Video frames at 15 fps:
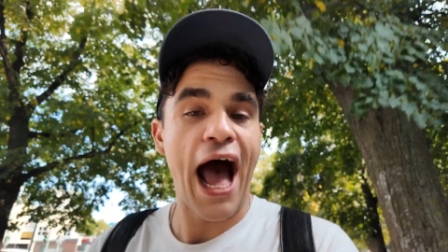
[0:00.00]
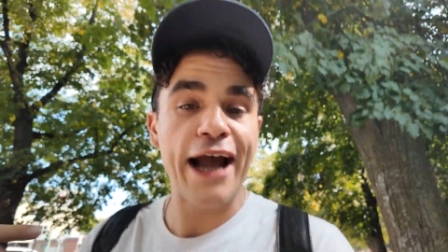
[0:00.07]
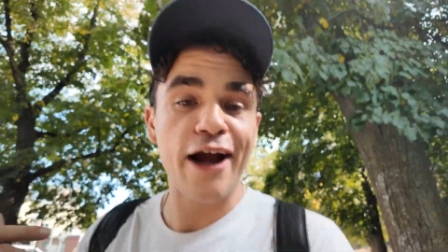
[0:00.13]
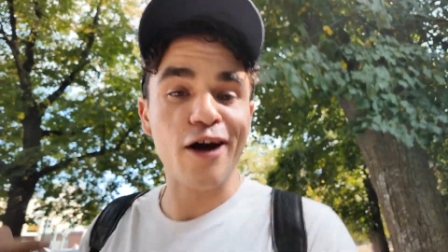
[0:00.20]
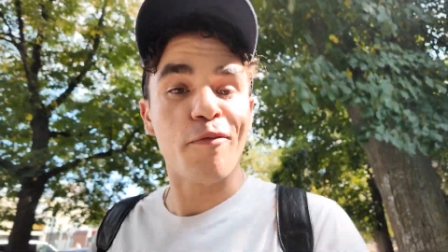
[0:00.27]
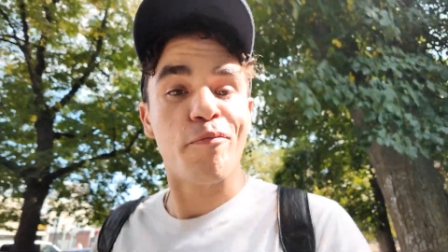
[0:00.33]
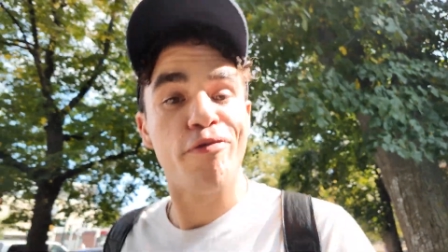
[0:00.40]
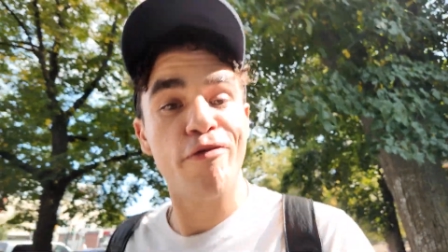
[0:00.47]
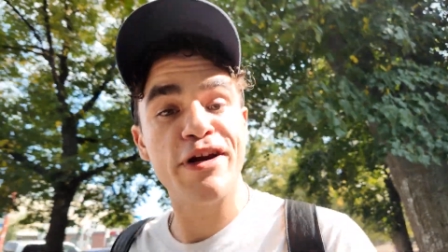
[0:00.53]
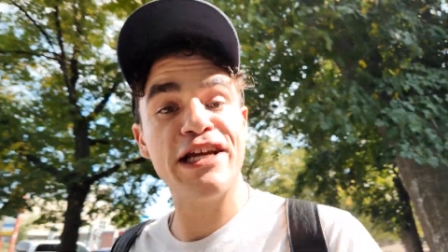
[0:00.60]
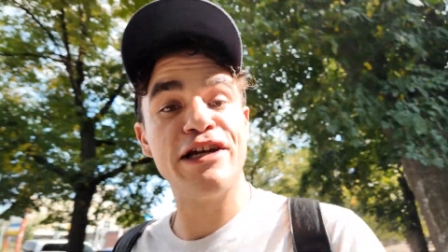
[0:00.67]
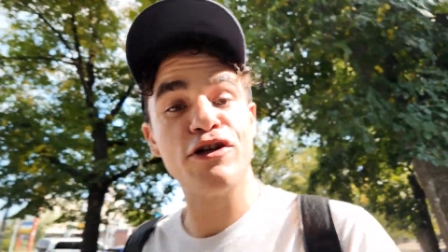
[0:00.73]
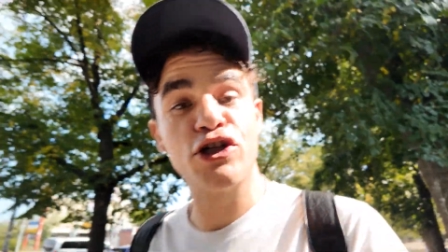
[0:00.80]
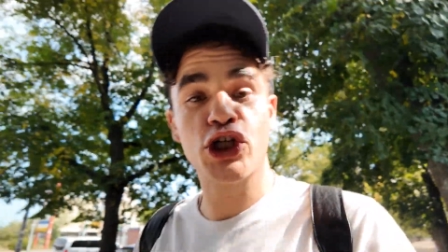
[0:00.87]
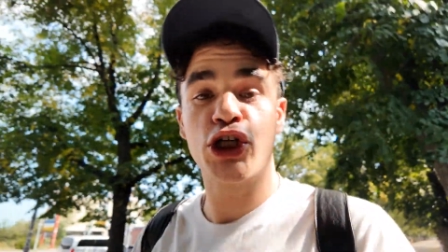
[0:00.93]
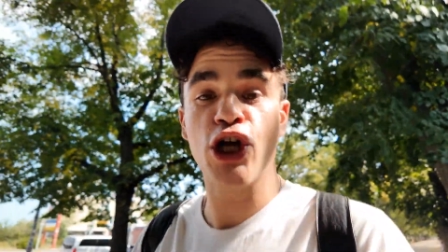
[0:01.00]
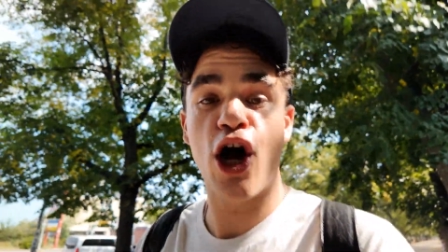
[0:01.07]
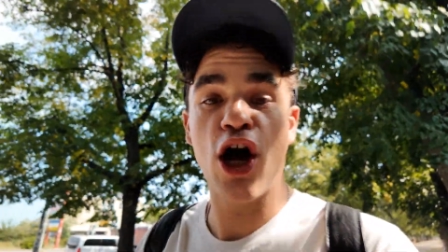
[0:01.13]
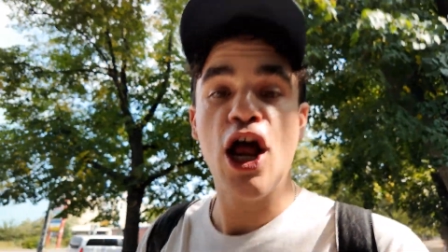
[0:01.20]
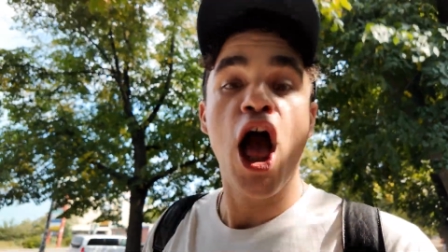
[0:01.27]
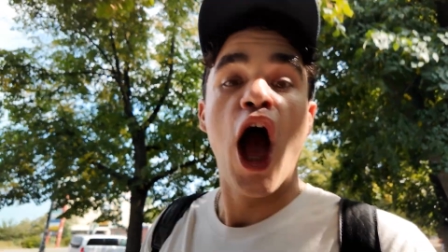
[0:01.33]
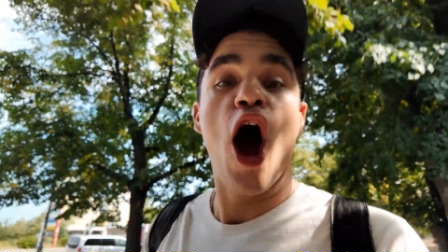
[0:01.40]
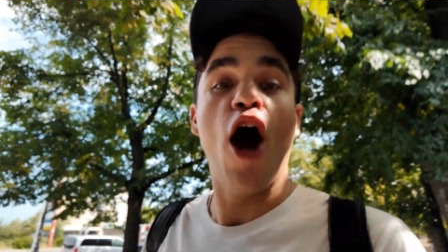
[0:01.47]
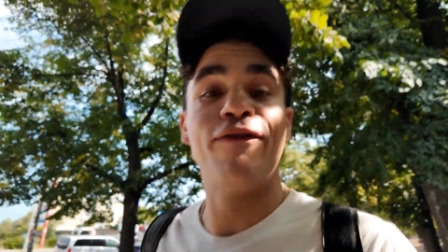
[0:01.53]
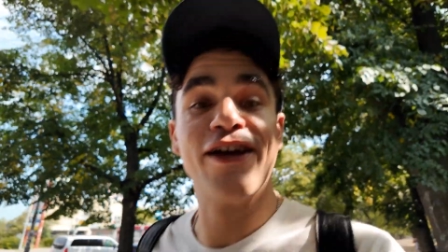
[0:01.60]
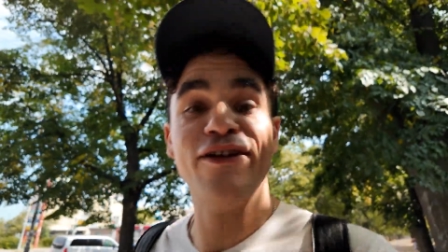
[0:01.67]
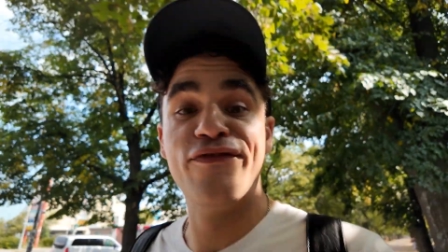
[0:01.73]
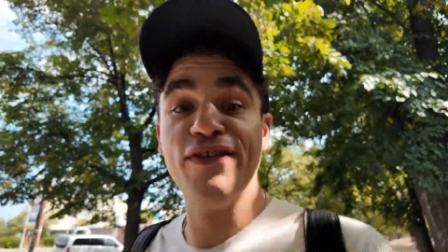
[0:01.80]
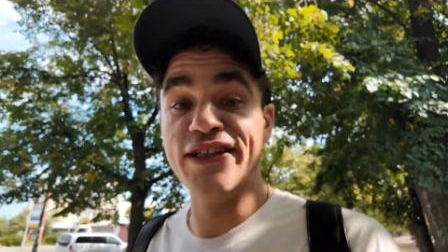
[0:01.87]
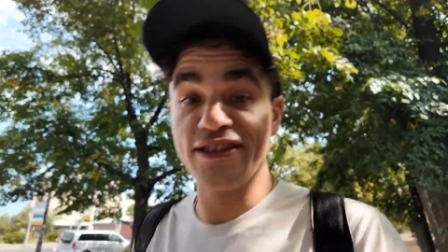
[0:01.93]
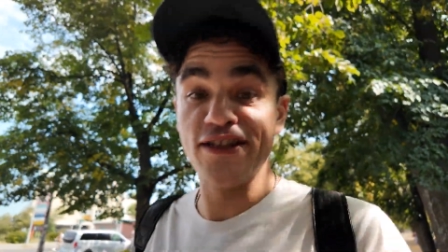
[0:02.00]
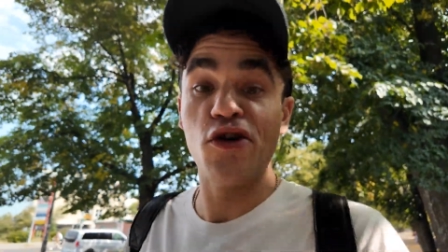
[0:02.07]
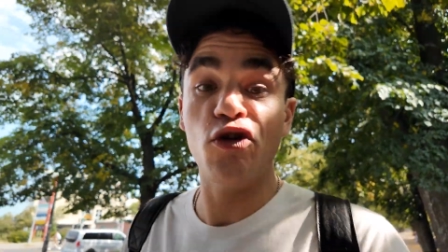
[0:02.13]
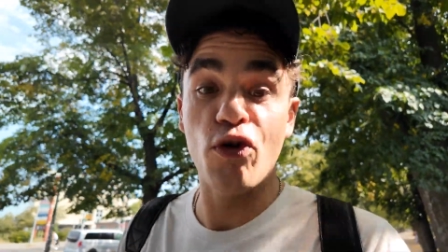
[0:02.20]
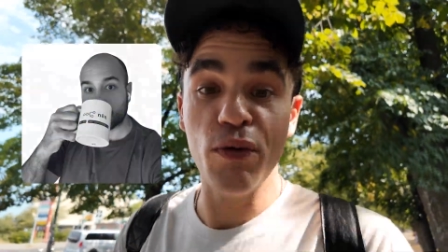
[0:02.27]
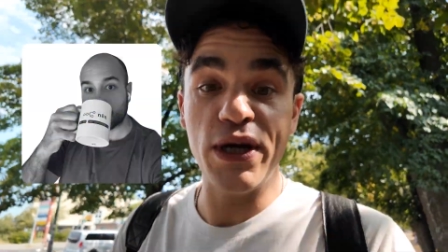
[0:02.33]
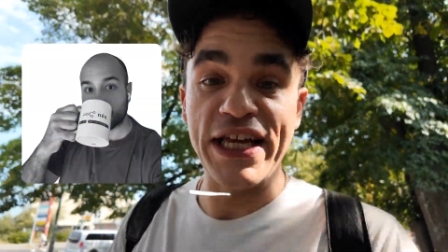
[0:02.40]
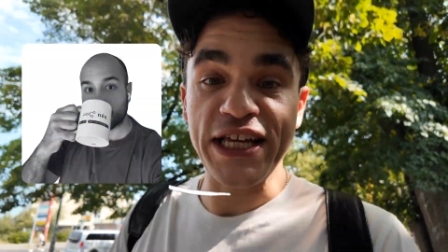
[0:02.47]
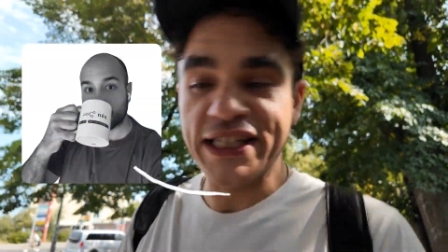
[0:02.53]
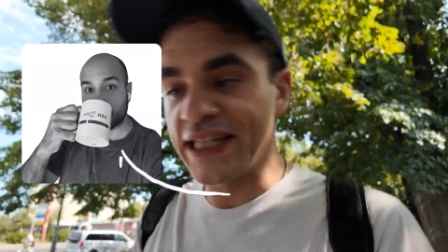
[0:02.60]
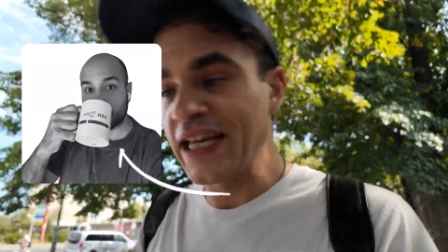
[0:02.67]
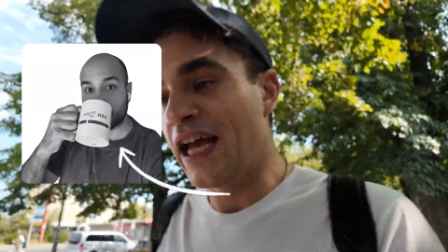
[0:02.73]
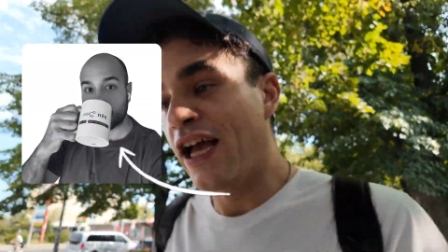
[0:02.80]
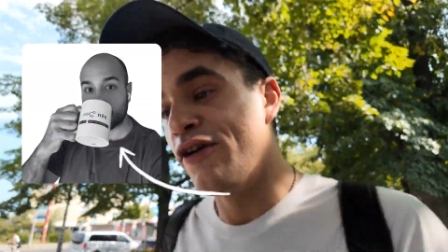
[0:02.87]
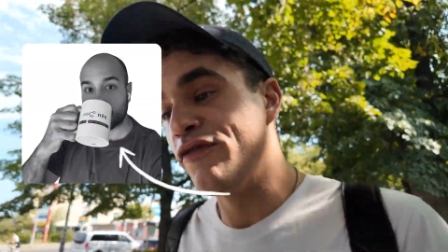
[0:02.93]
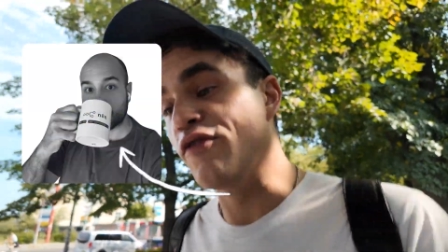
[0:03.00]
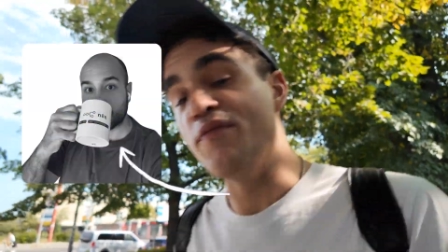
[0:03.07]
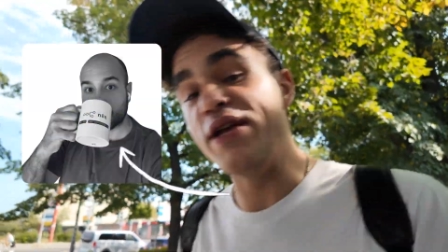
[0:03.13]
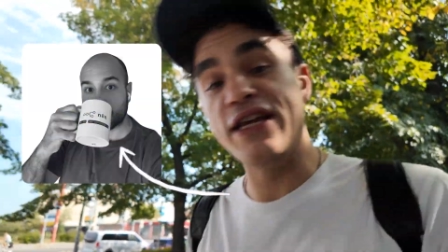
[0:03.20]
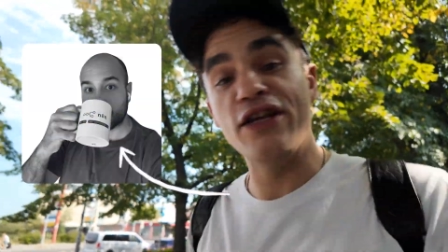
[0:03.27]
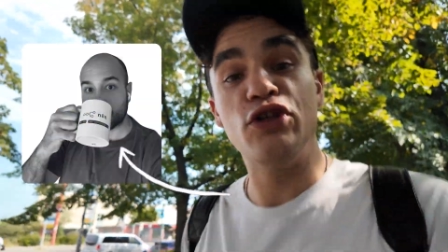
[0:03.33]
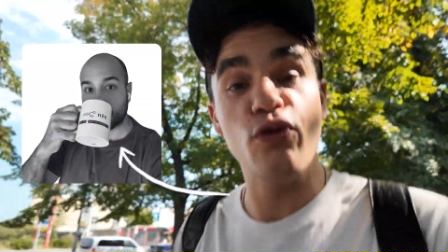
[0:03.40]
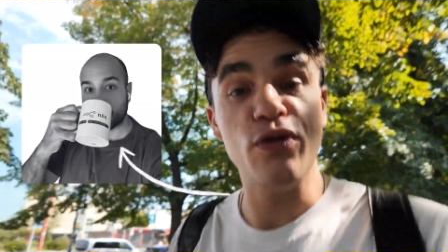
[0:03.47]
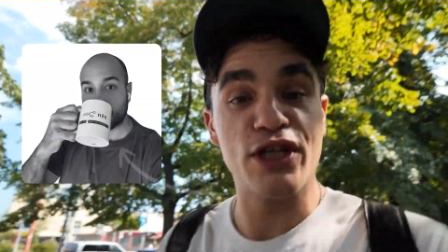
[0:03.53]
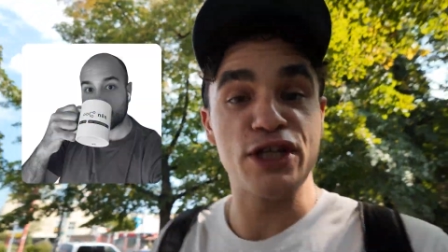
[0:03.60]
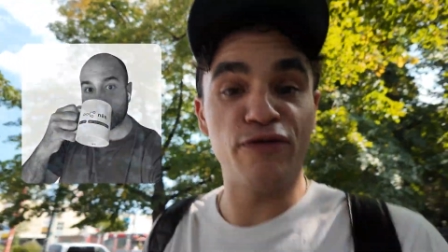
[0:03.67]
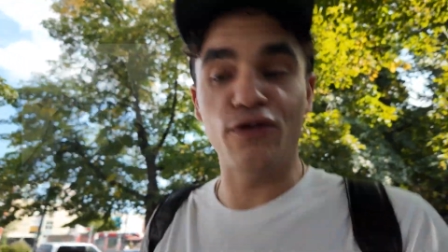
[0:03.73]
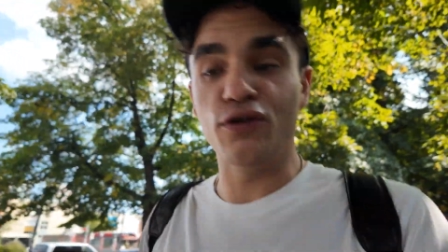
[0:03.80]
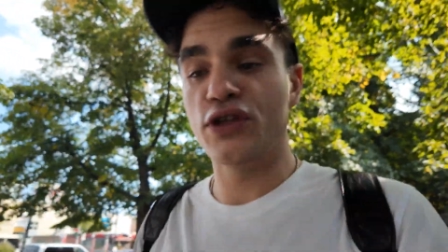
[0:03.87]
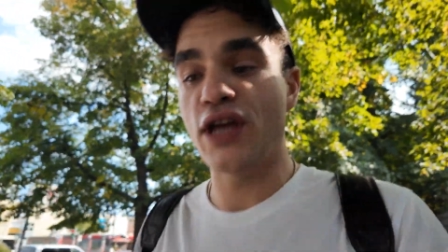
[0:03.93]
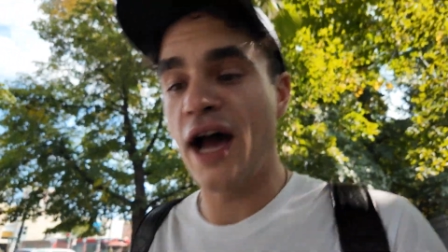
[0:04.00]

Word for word: I got a pretty good shot of convincing Luis for me to do this full